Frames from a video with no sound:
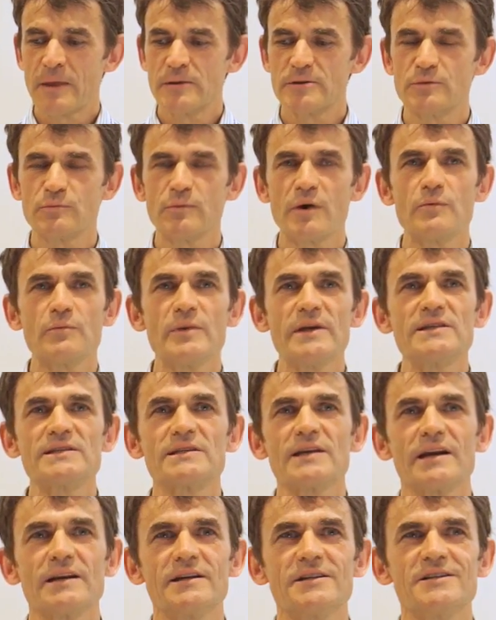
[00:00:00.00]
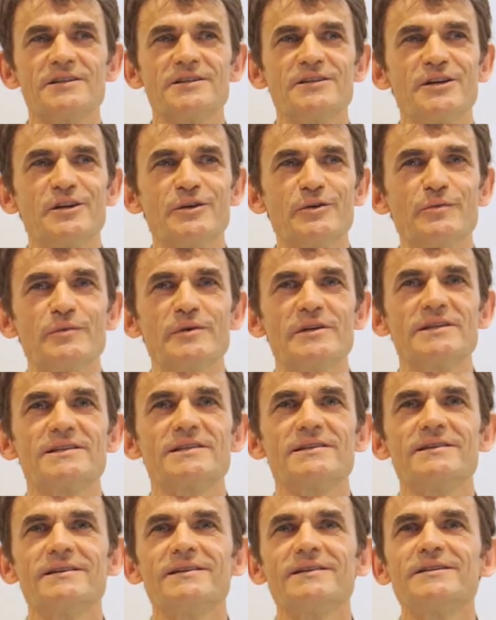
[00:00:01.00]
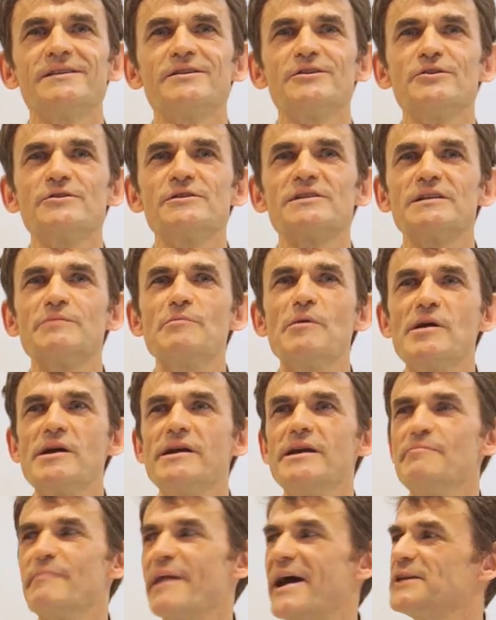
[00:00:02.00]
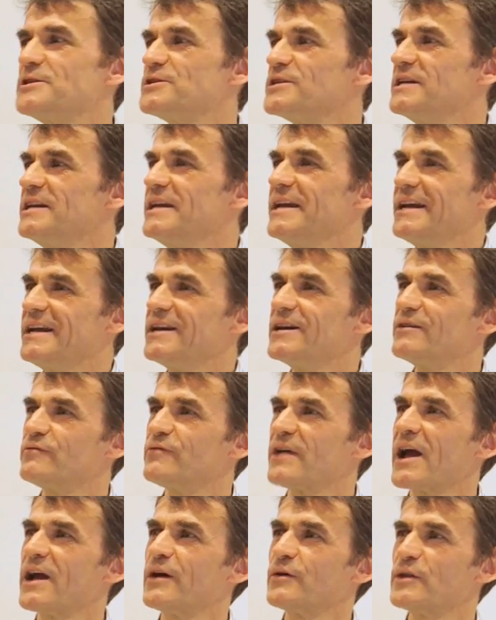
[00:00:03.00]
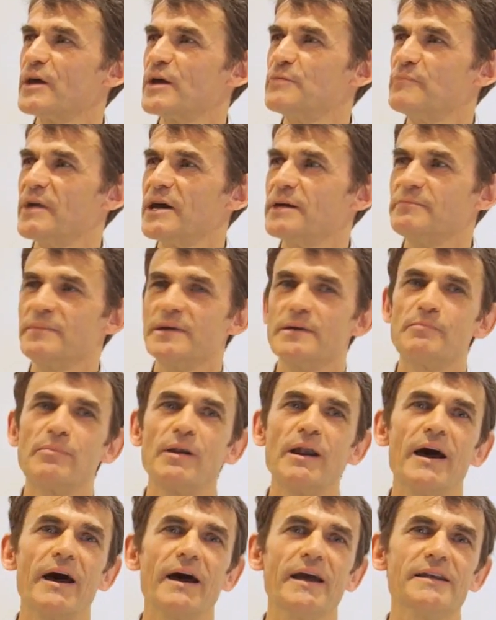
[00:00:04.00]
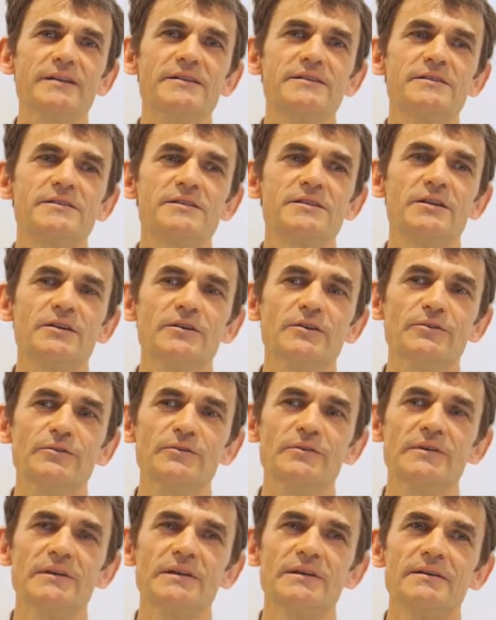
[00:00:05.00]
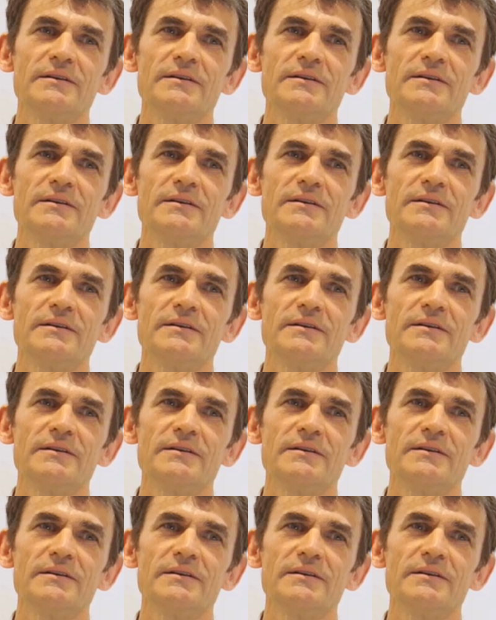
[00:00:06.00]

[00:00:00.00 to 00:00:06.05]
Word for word: So what we started to do was do some imagining of how that might be applied to